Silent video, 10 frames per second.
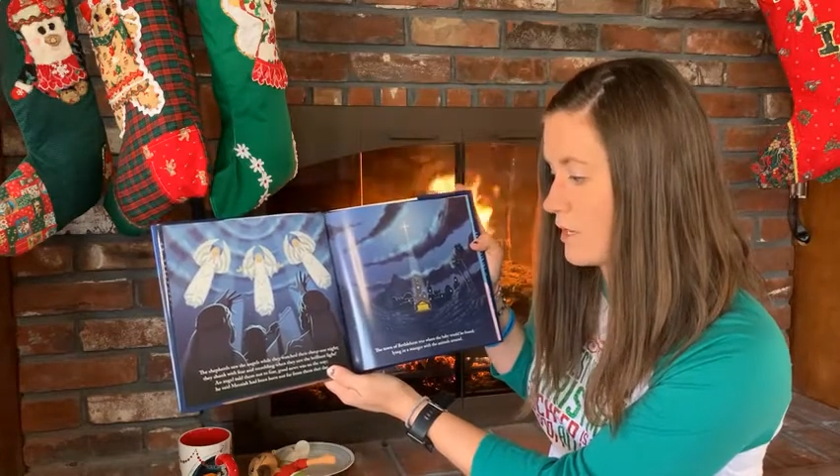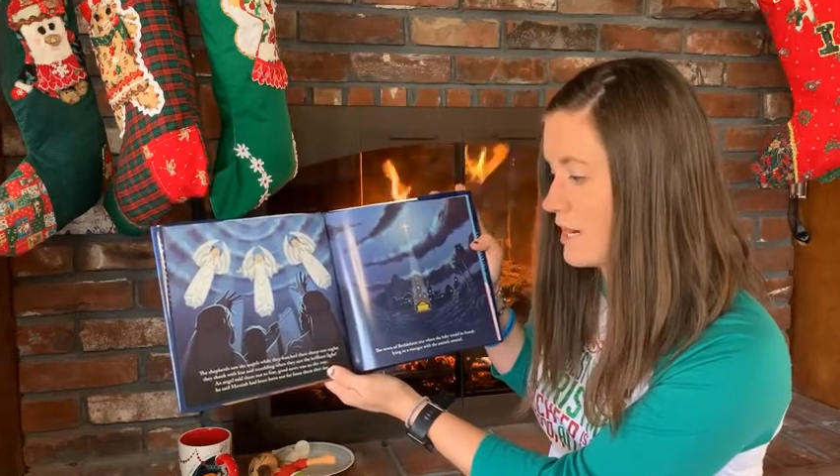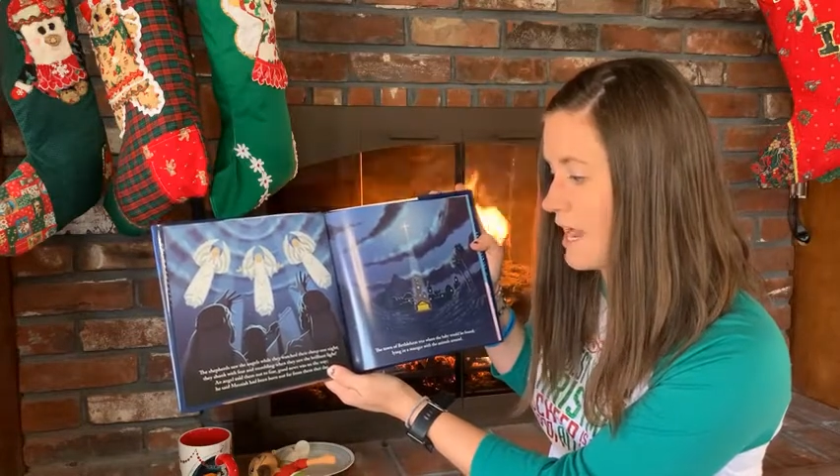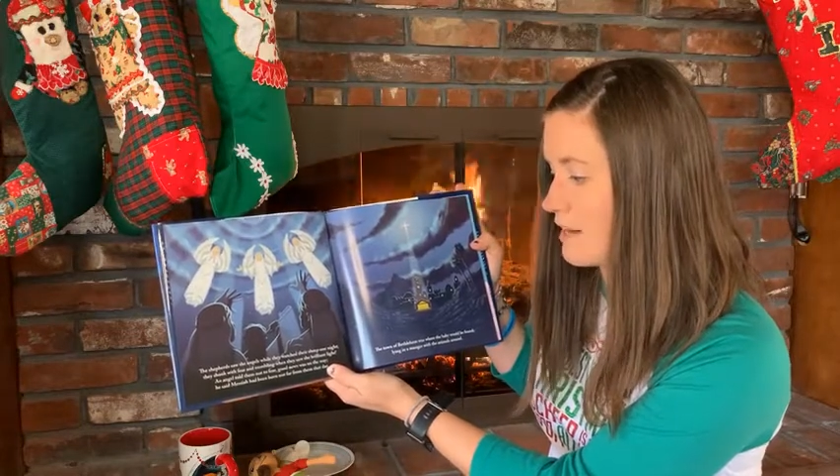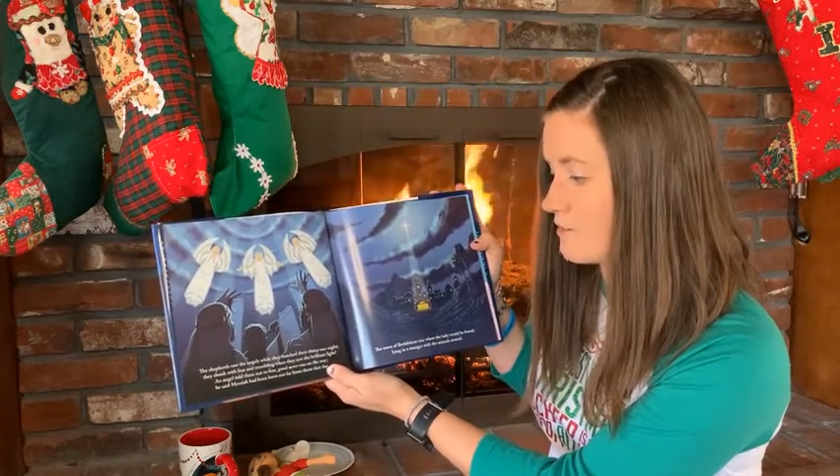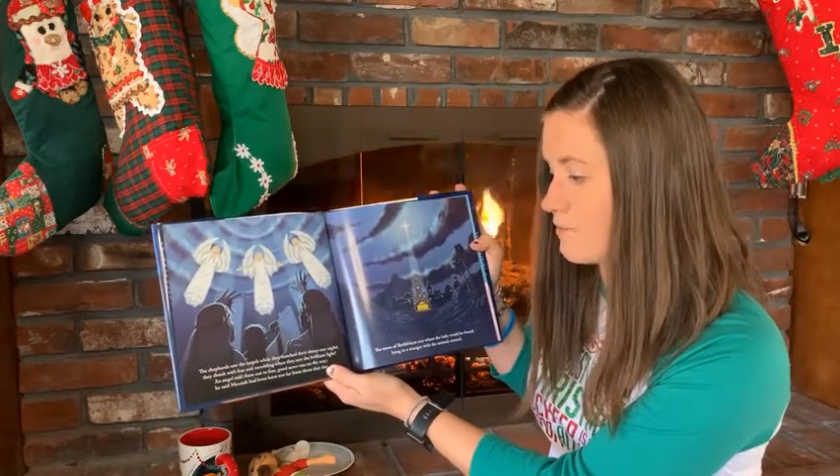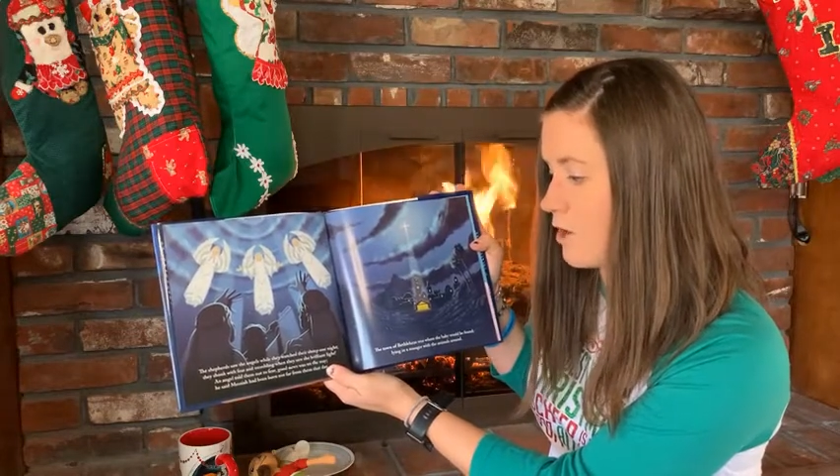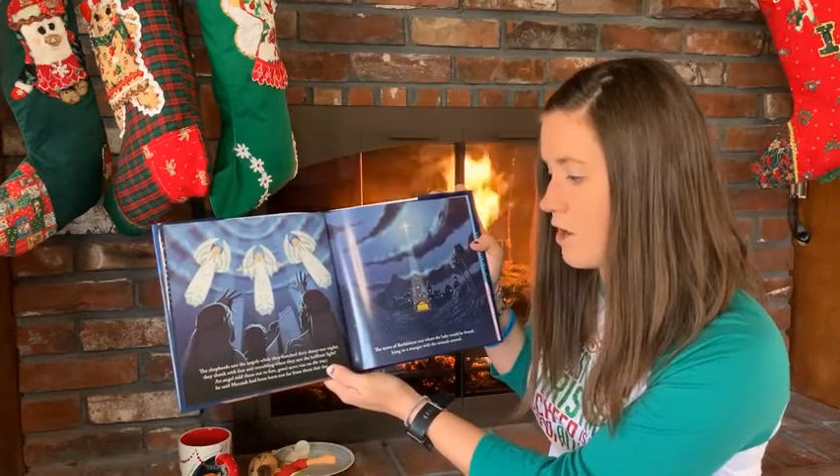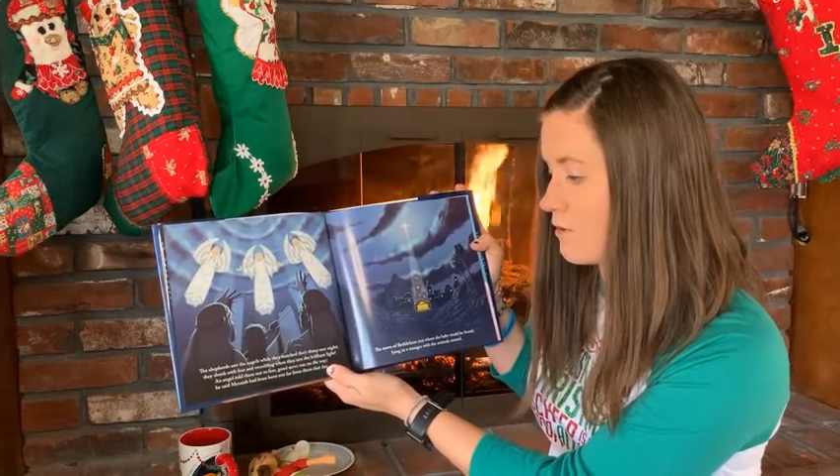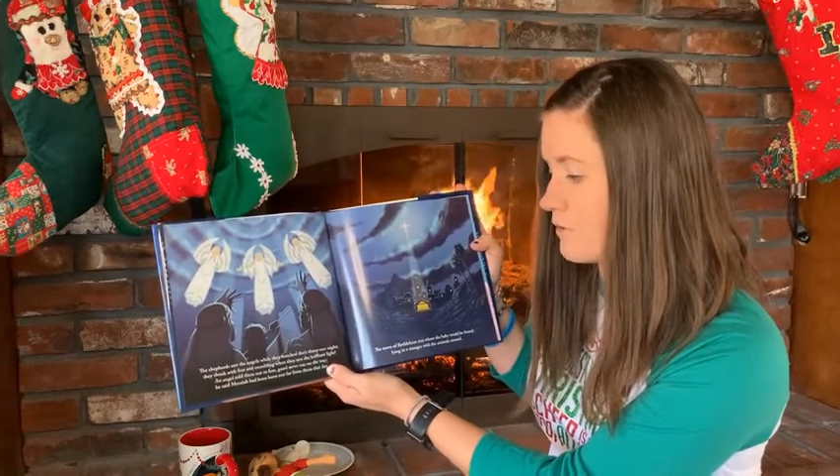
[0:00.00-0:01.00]
not
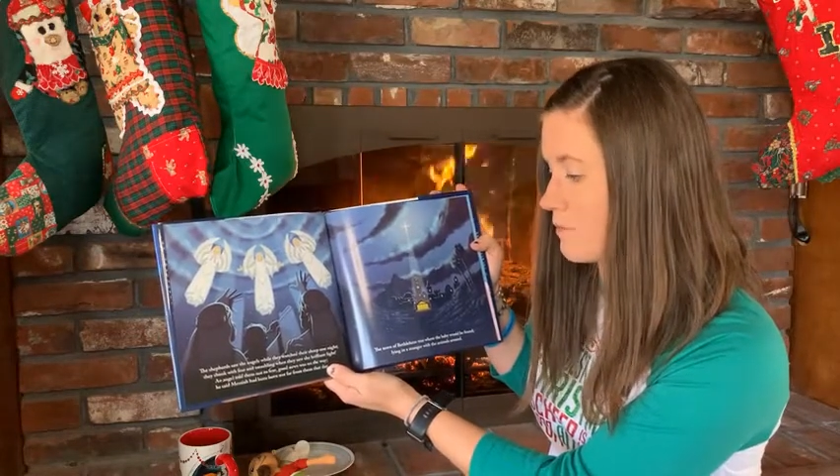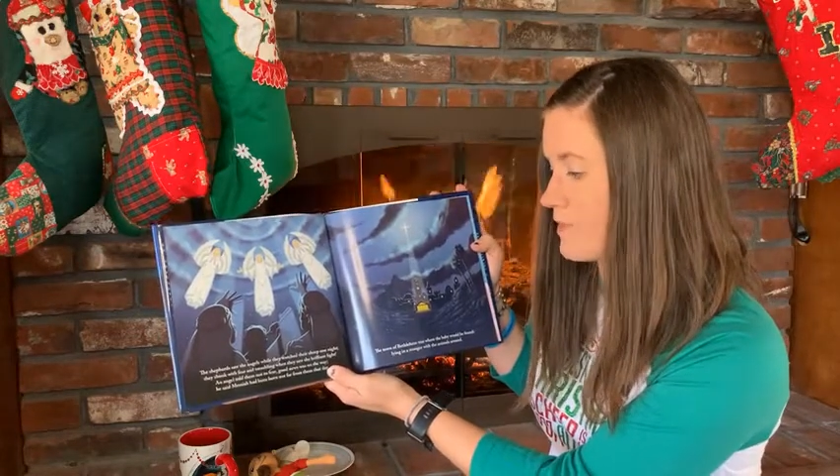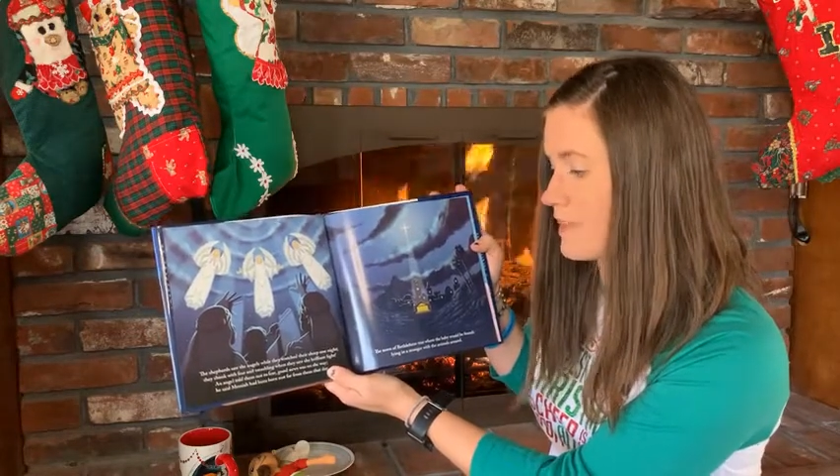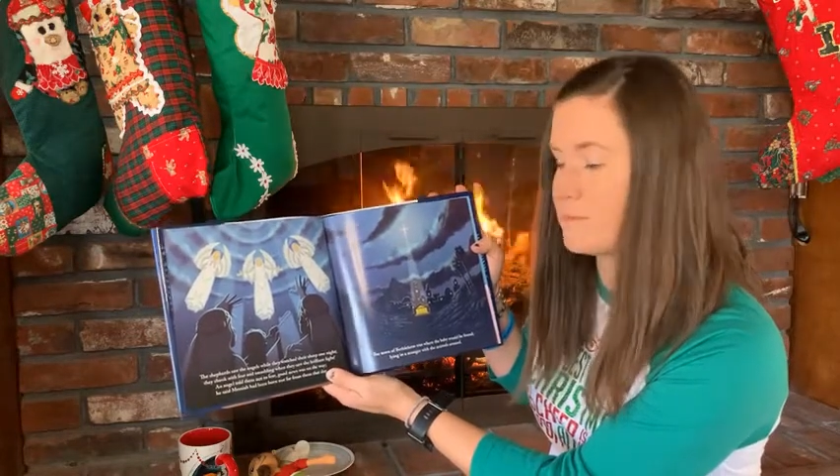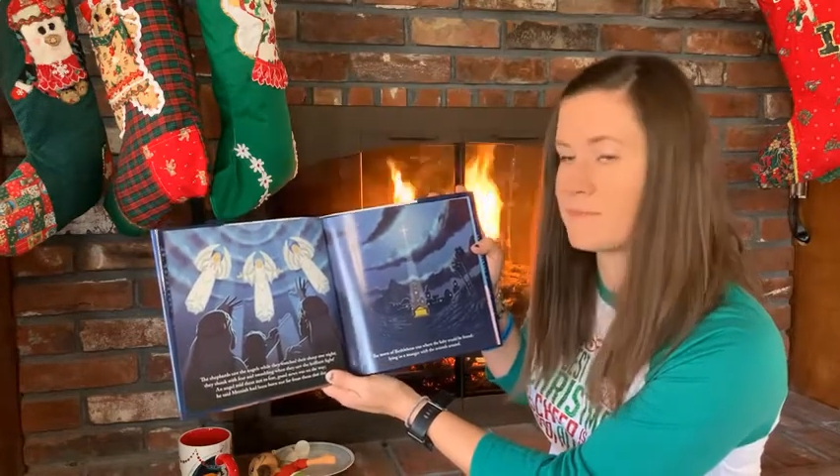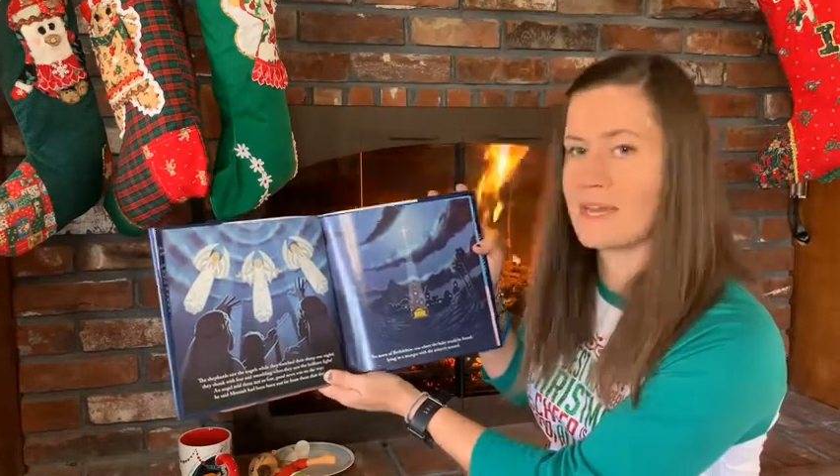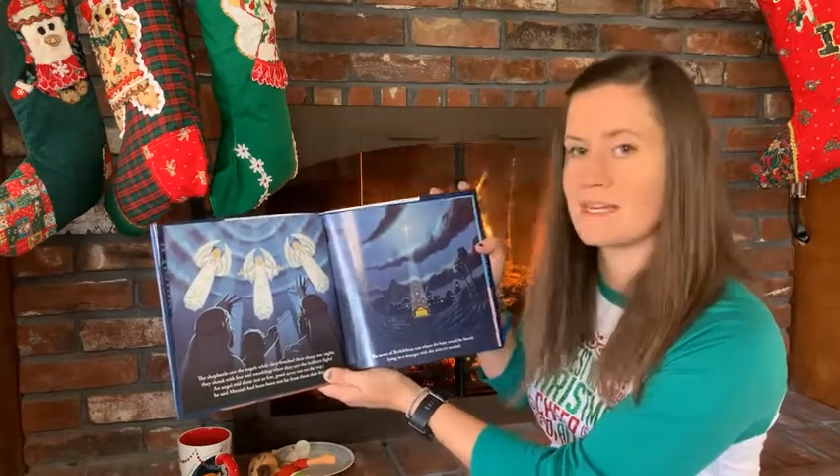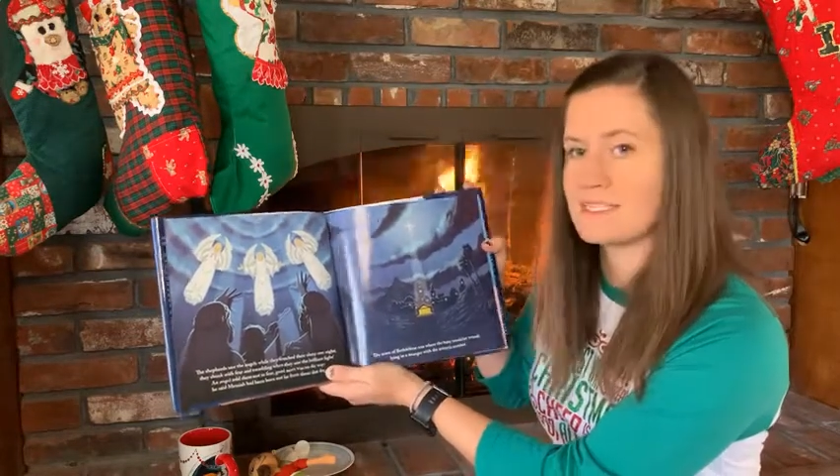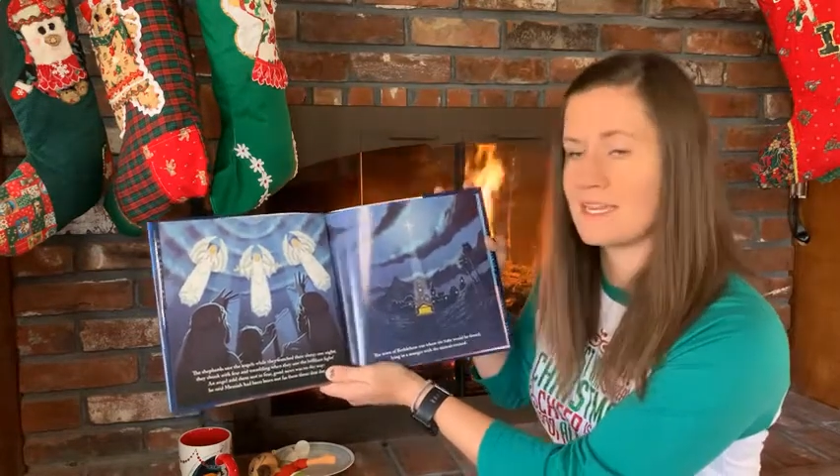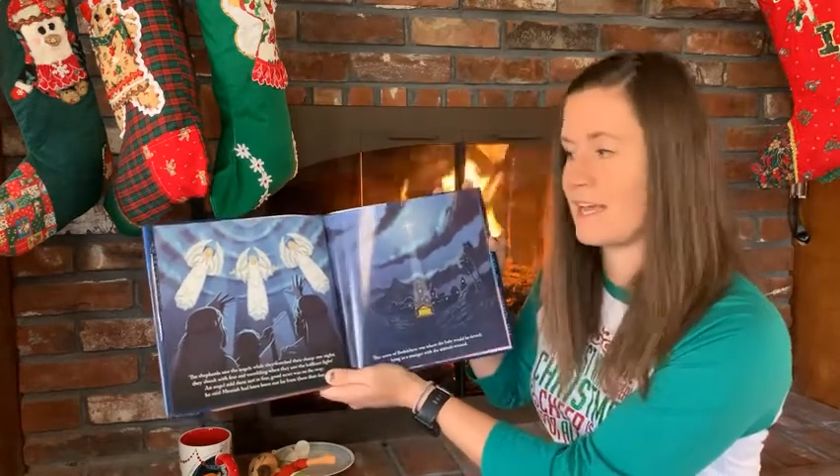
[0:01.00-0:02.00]
far from them
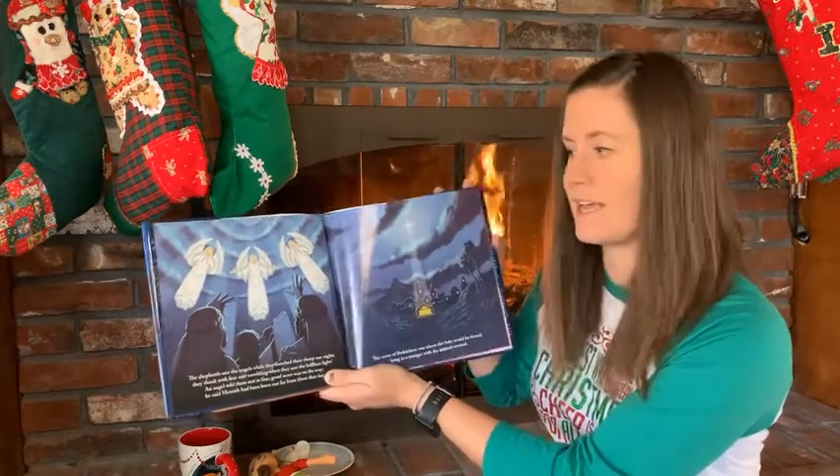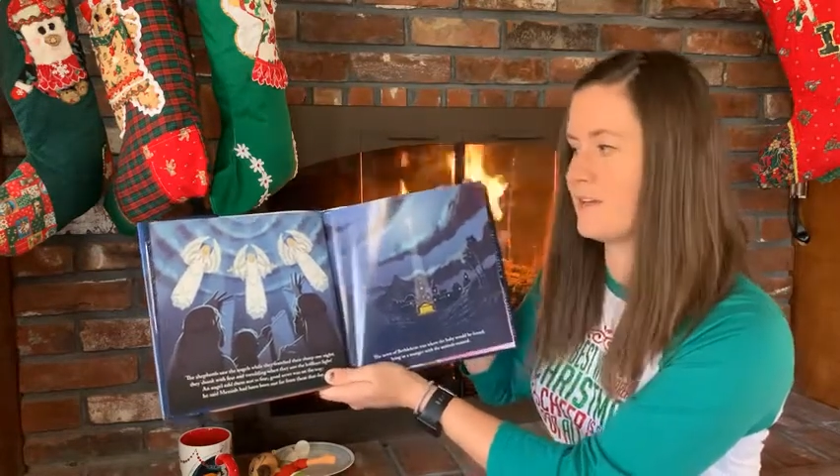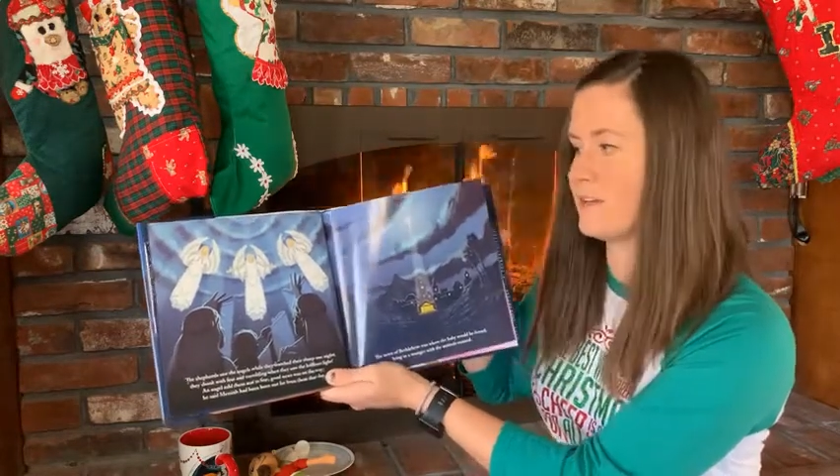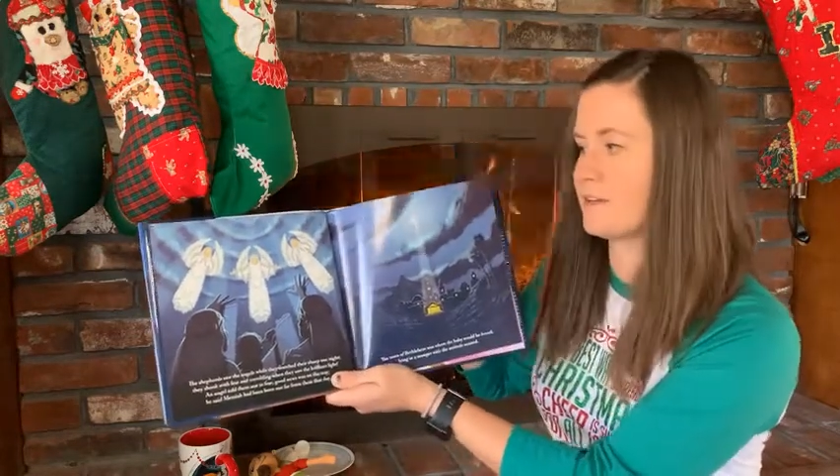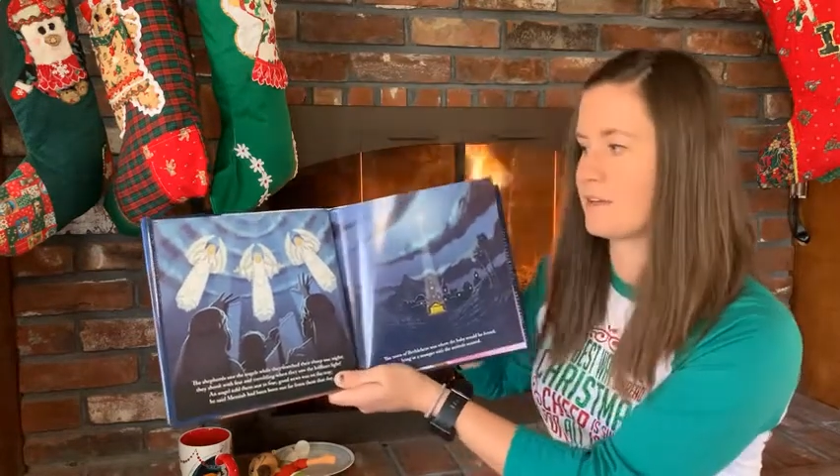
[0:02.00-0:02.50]
that day.